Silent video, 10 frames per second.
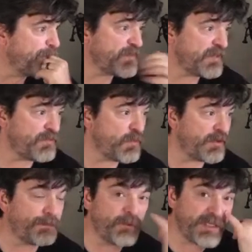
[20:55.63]
if you want
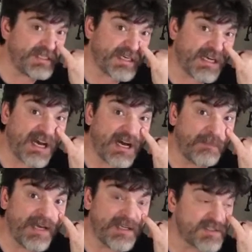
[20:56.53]
to put in the
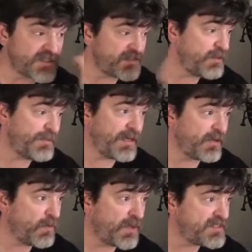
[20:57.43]
comments, no matter
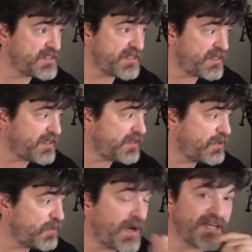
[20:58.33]
what
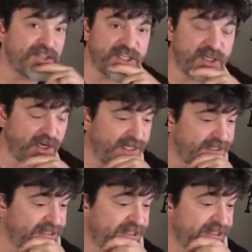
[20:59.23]
you're watching on,